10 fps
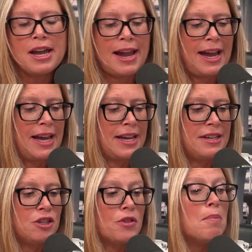And,
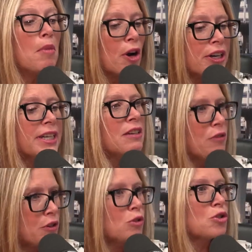the marketing
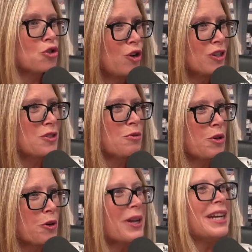for those drugs were
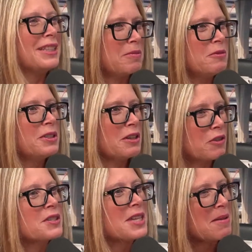great when they
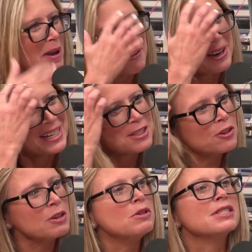first came out, right? So
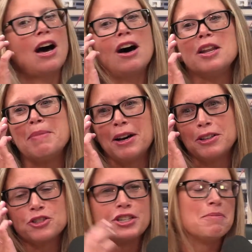it was all about
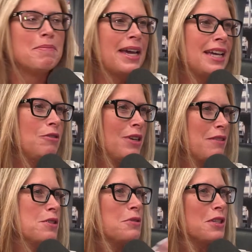treating pain, and we have
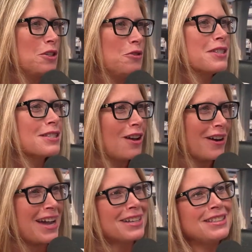something new that's
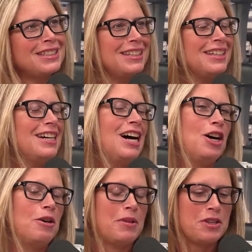long-acting,
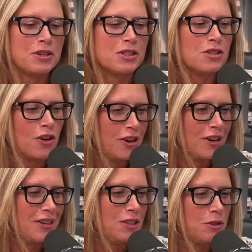and then you could start,
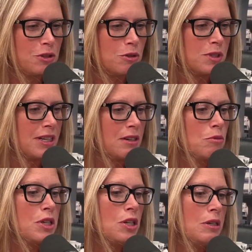using. And
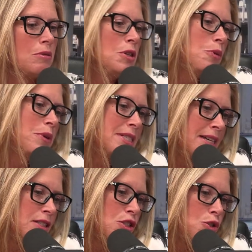we
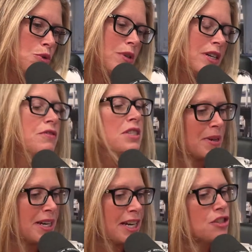tended to give these
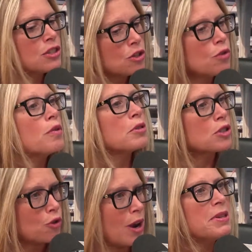medications and
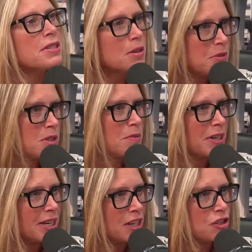overprescribing some of these
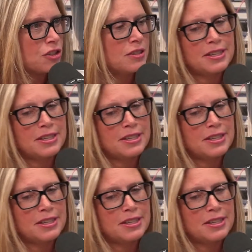medications,